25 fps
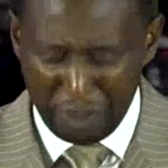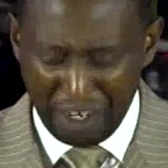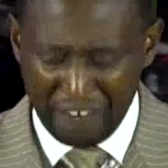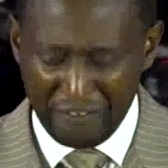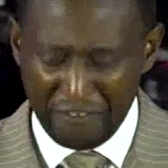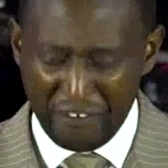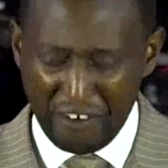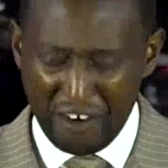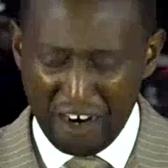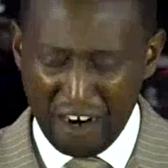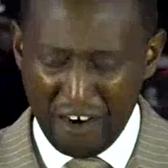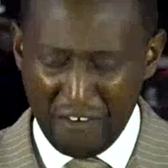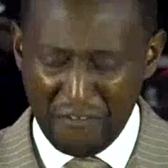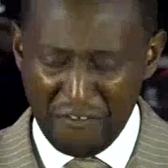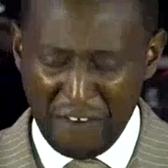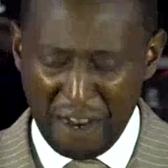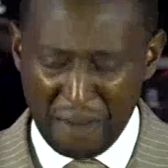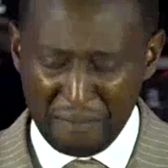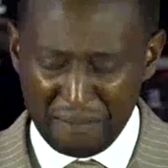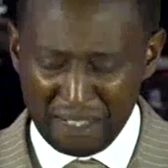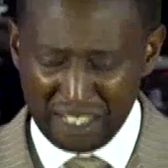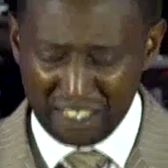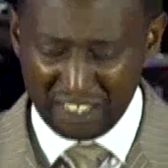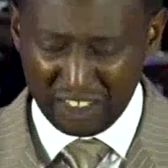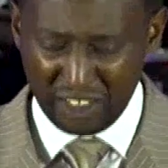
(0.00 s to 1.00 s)
to pray for our
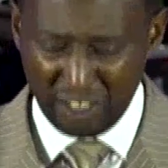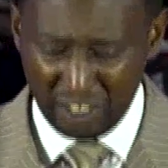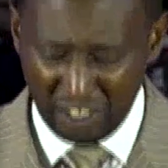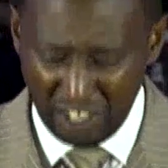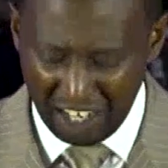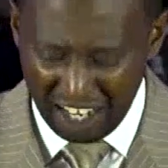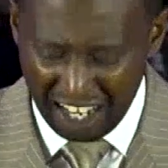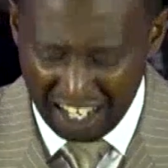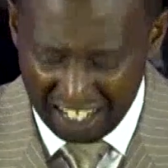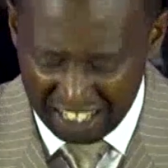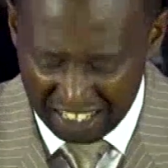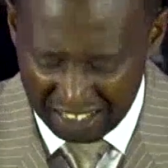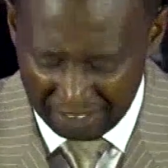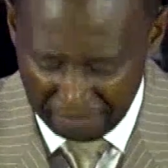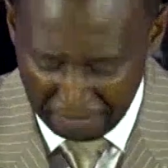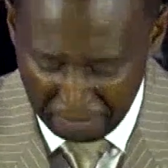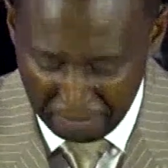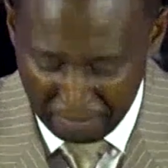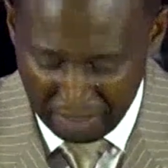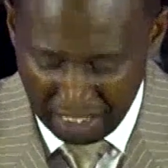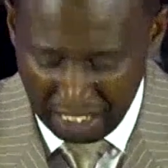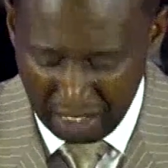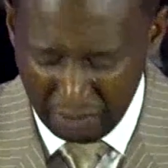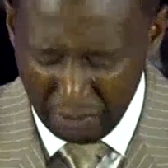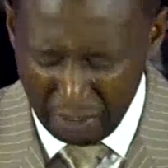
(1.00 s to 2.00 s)
families, oh God.
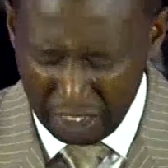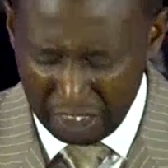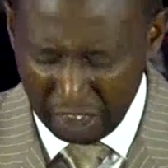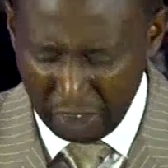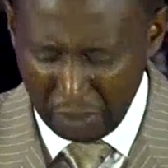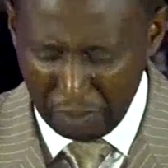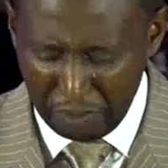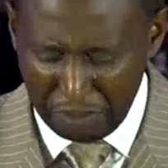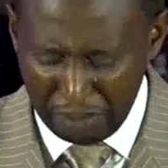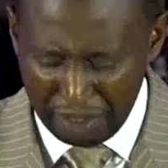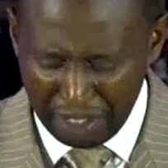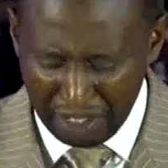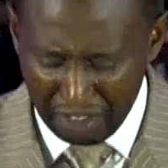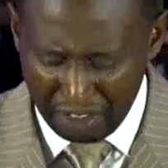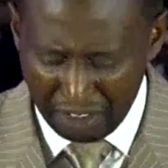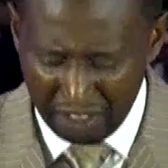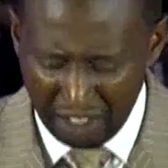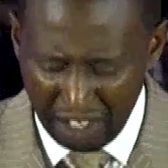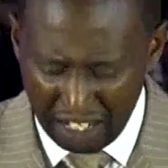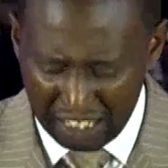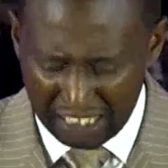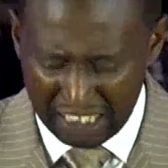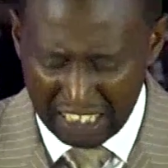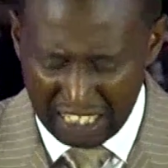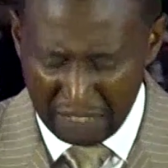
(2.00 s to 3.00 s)
I want to pray, oh
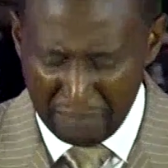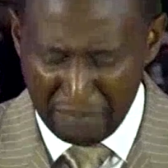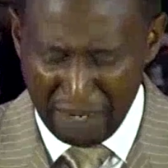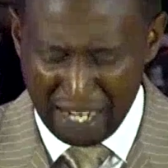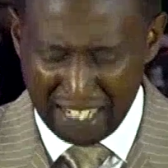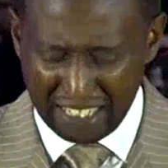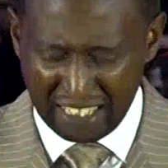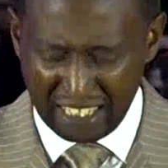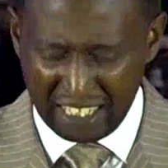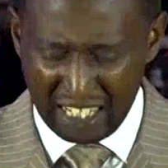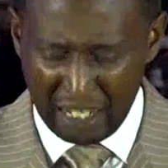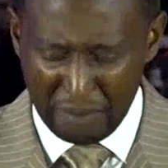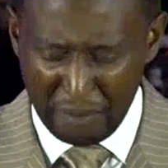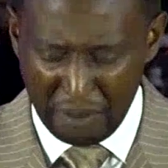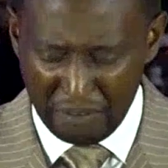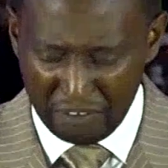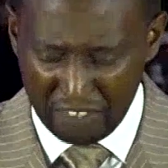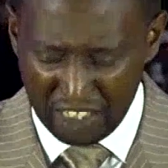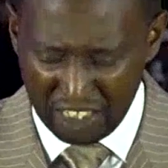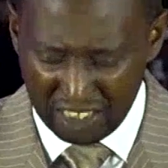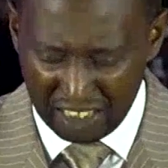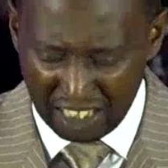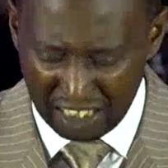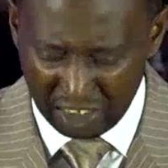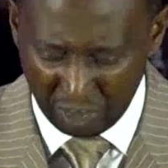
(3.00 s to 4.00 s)
God, in the mighty name
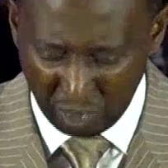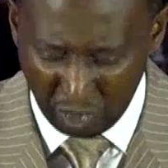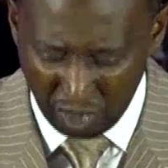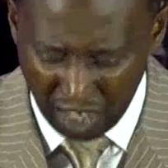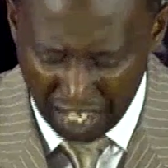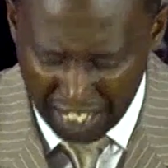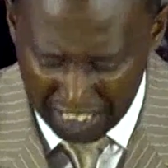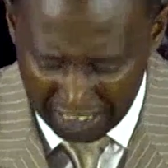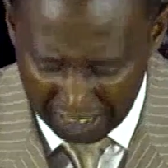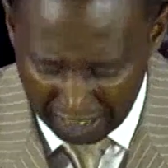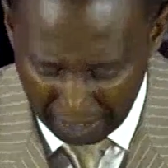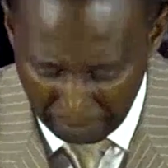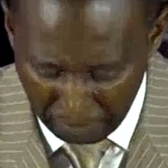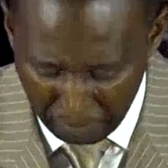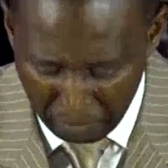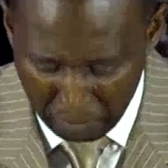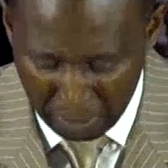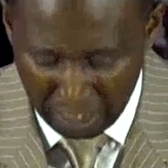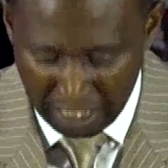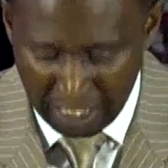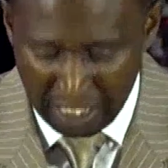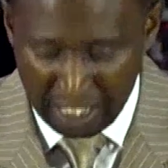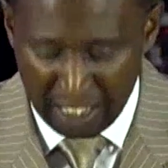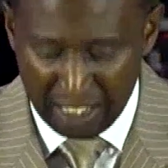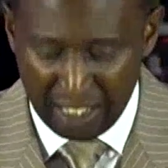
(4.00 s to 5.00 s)
of Jesus Christ,
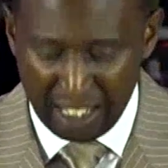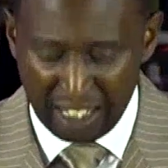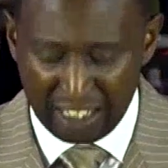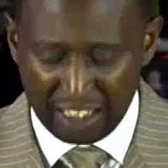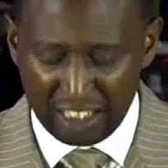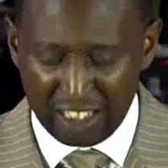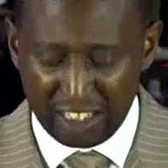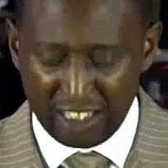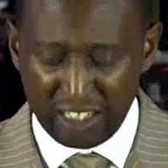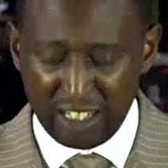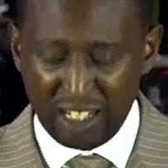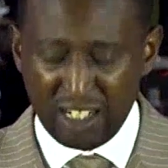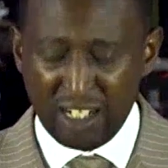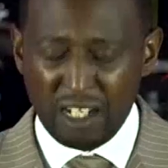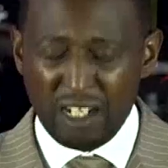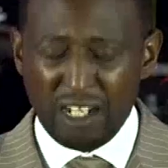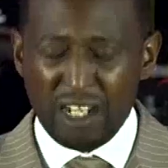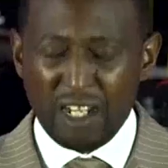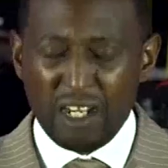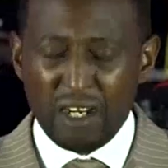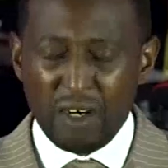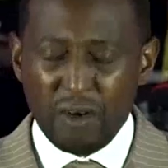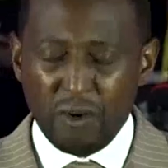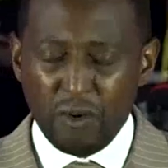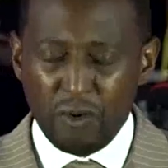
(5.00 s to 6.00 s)
that
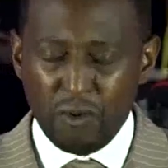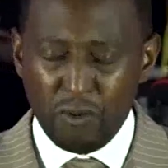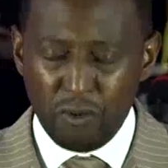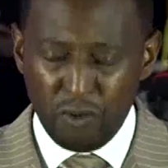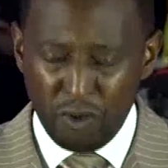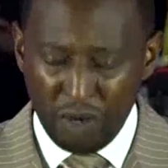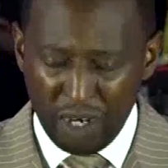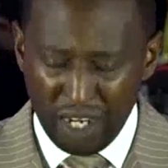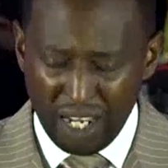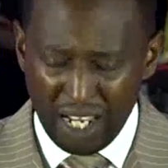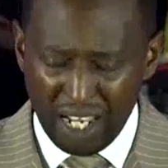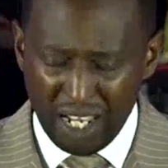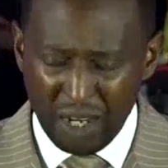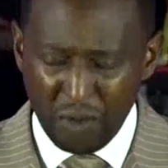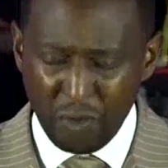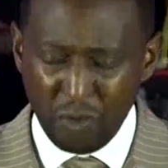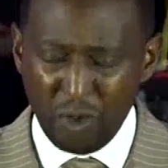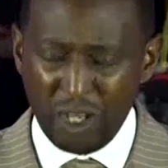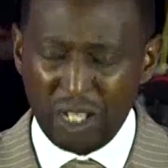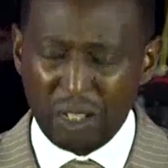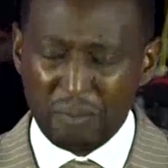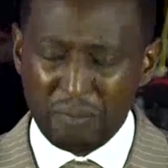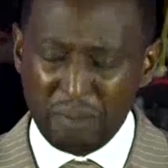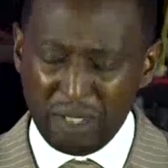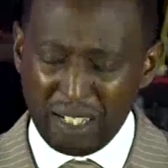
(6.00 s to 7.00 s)
we
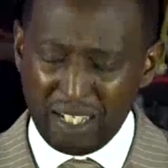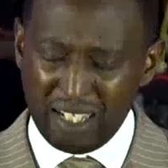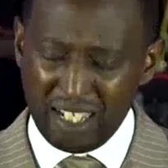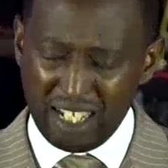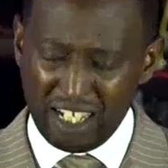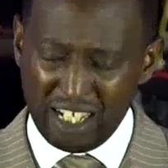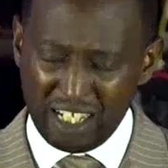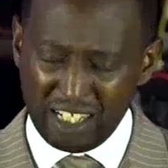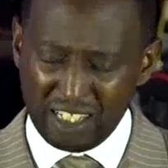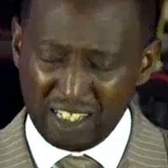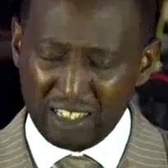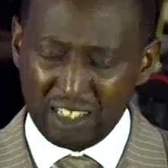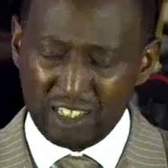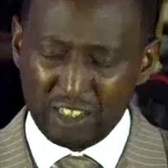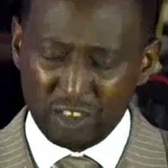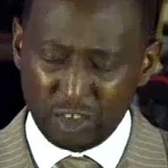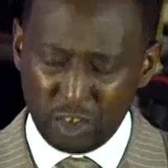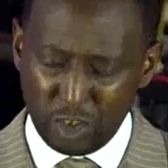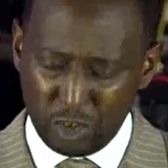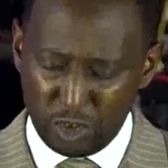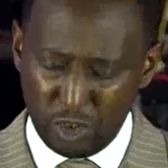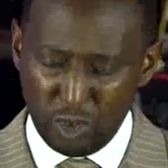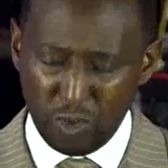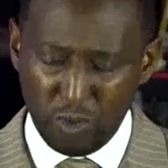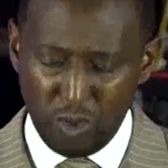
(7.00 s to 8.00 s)
will begin
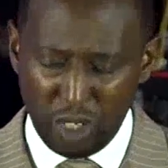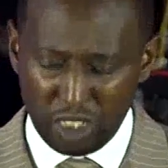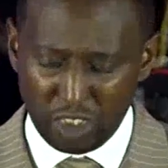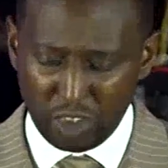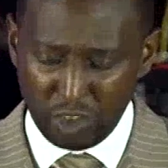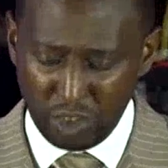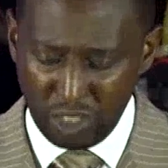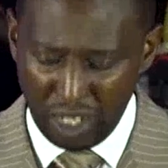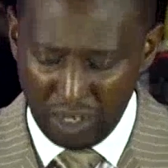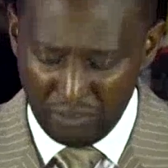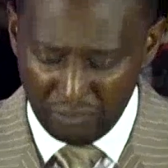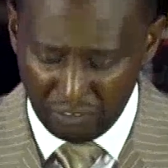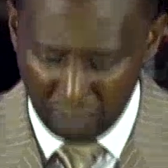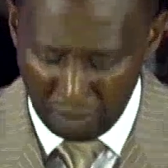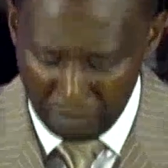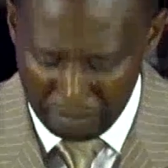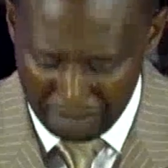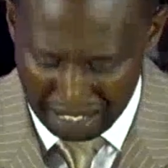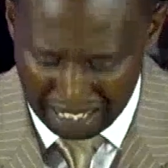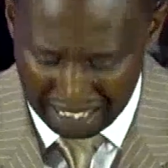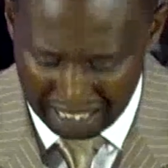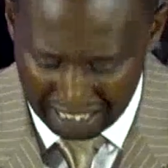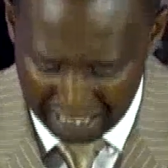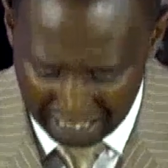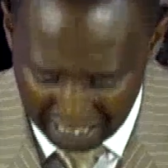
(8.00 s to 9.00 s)
to do what you have
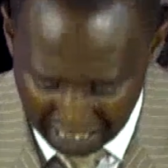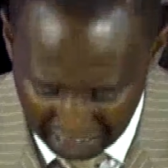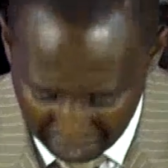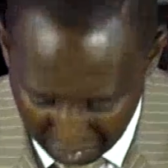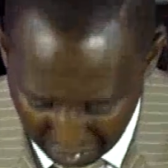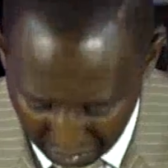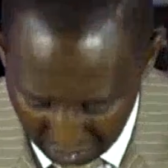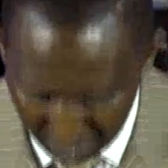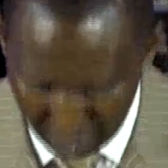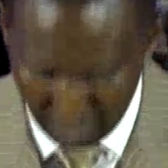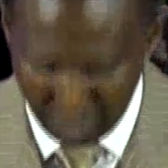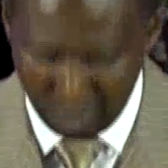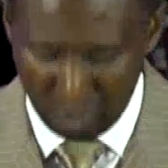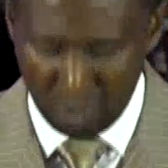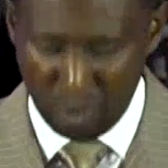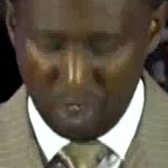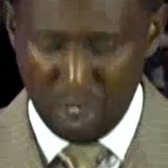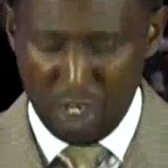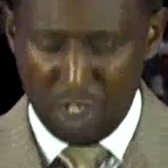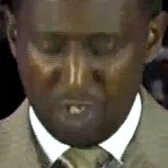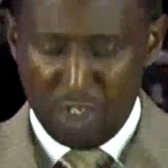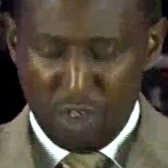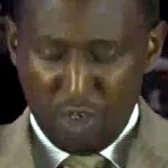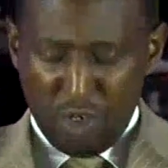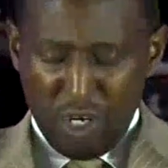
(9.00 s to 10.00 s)
commanded us to do.
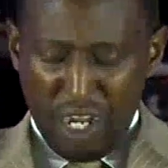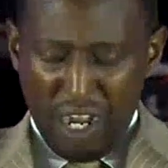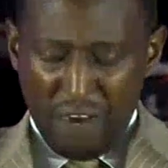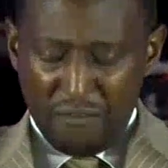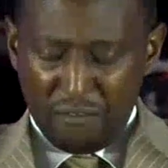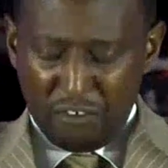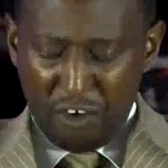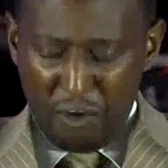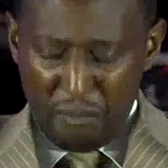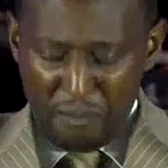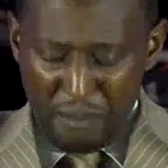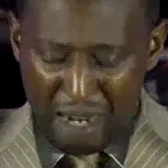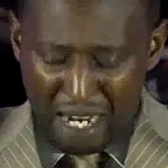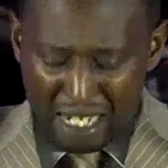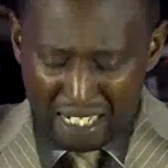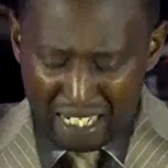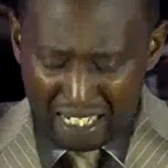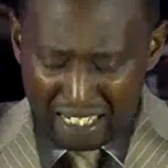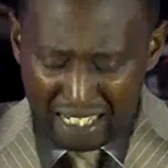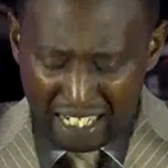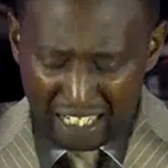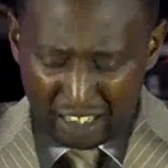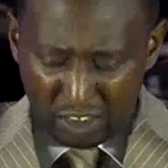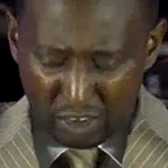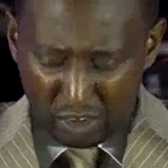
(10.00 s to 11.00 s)
You have
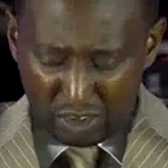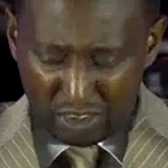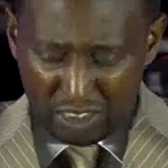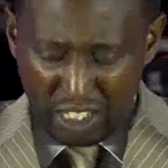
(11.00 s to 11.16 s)
commanded us